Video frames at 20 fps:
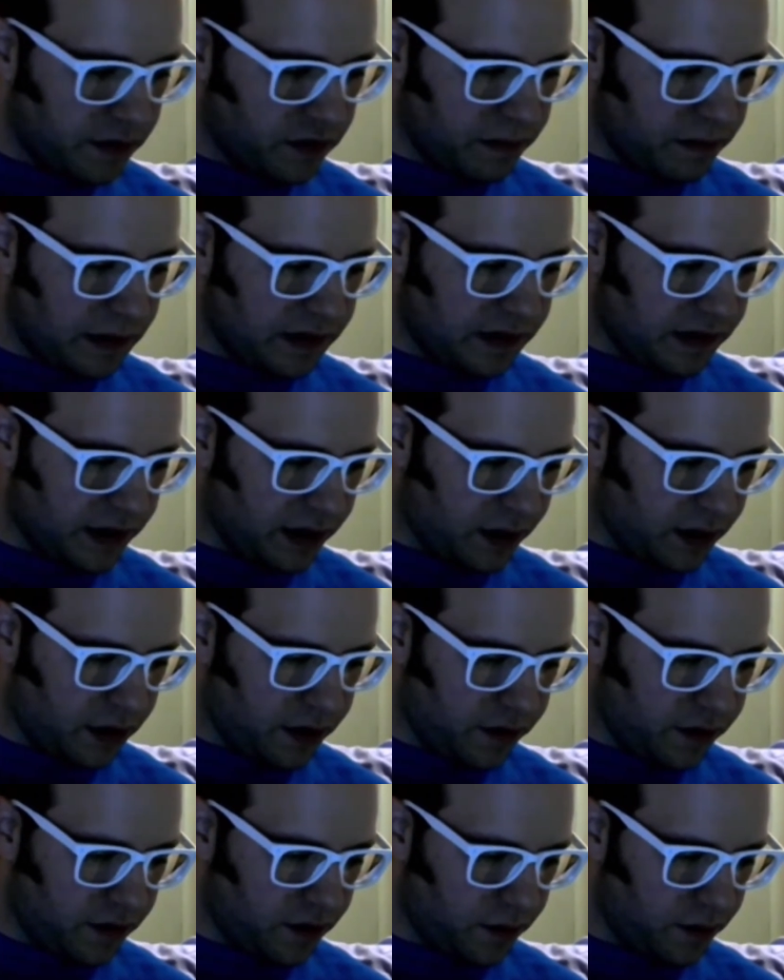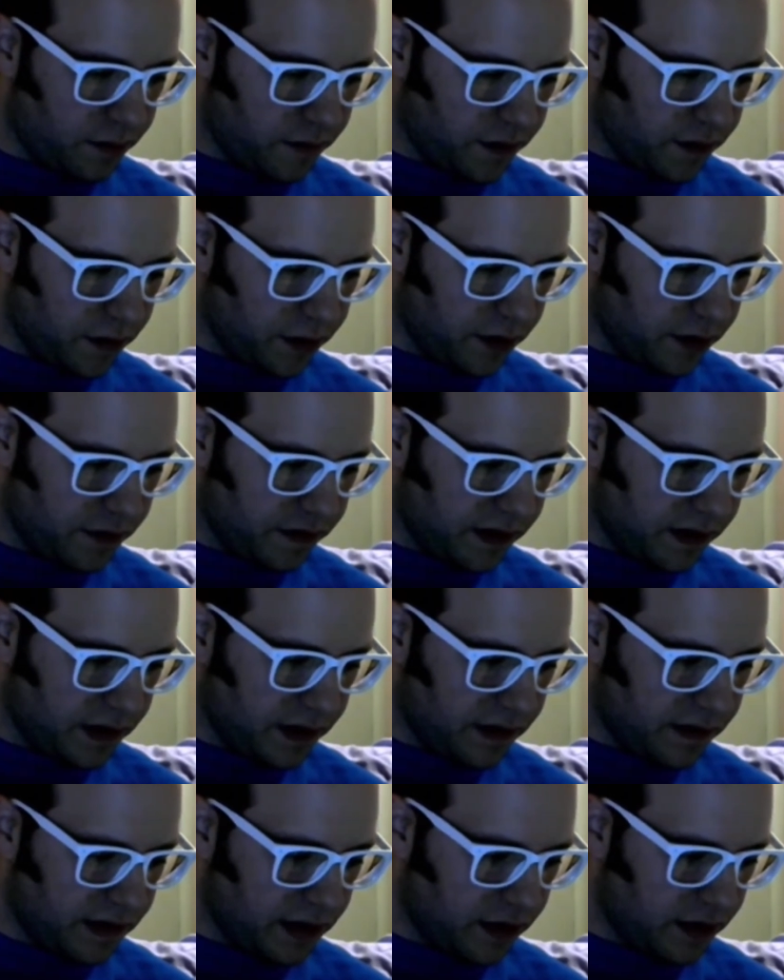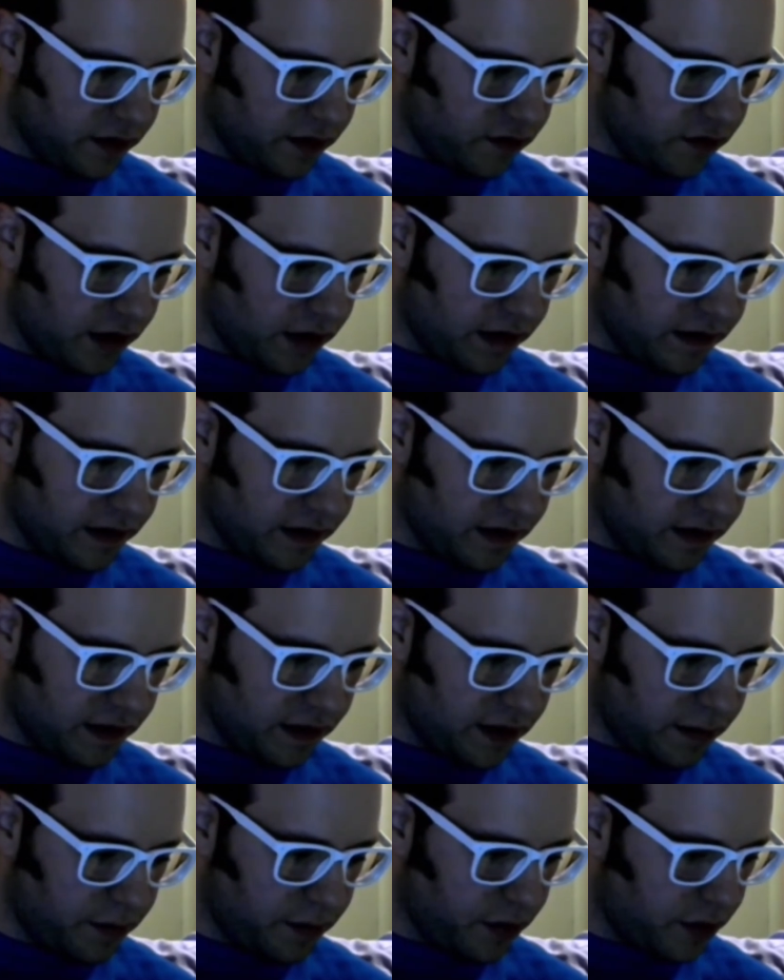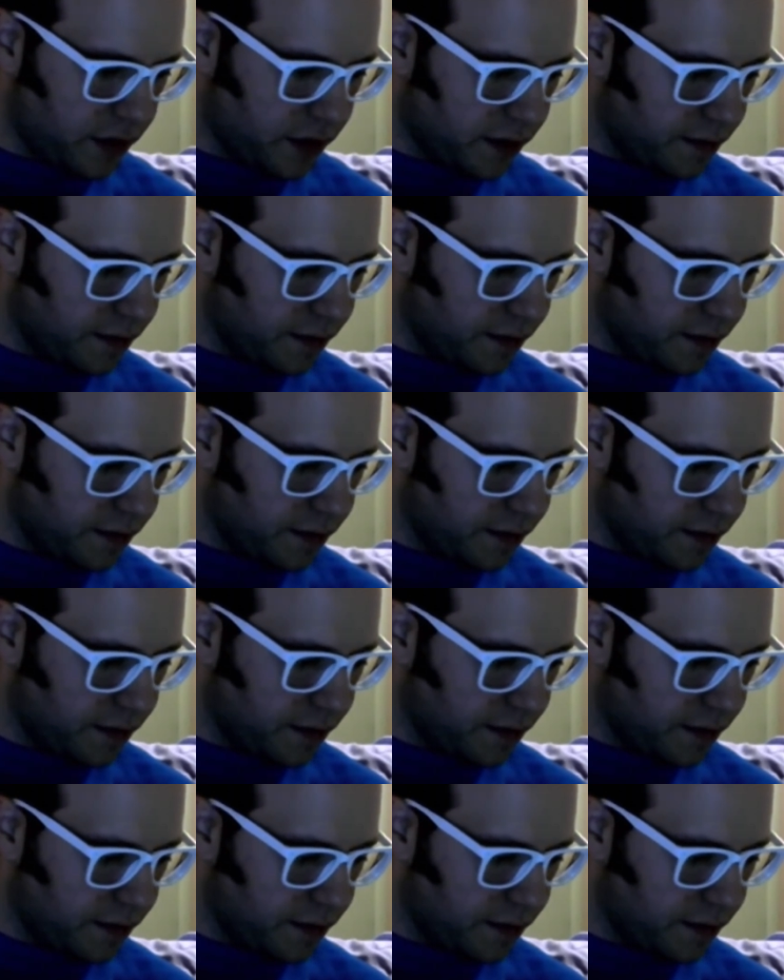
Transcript: mention the art too. So there's these illustrations in the book.